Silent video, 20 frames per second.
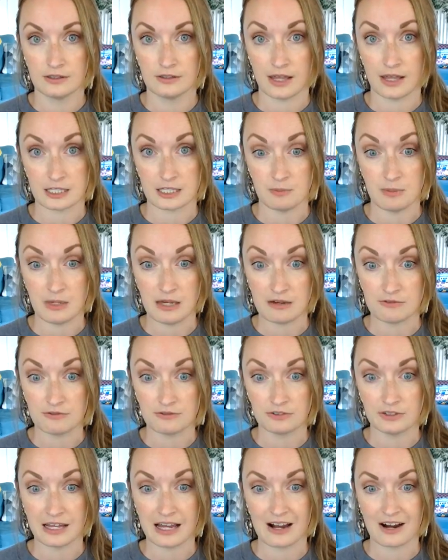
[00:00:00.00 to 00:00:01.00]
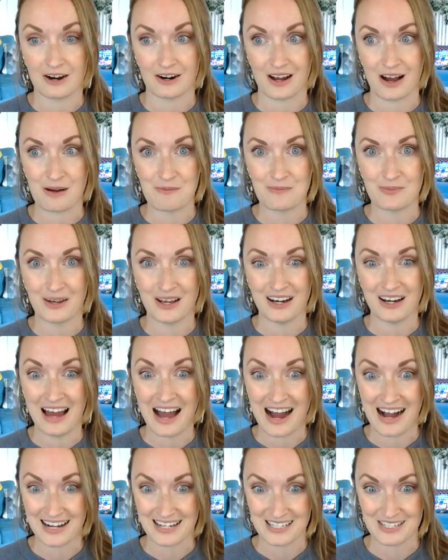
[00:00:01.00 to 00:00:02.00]
that's being flared up and
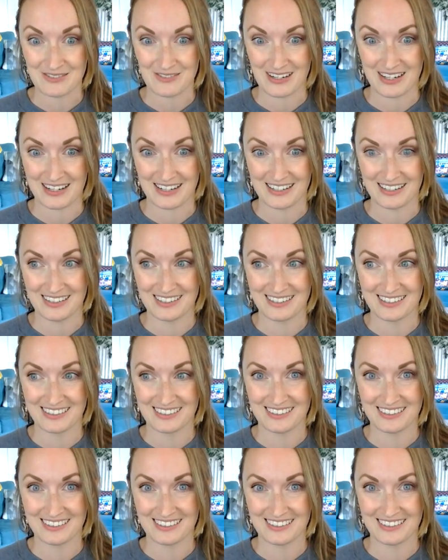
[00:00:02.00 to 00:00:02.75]
activated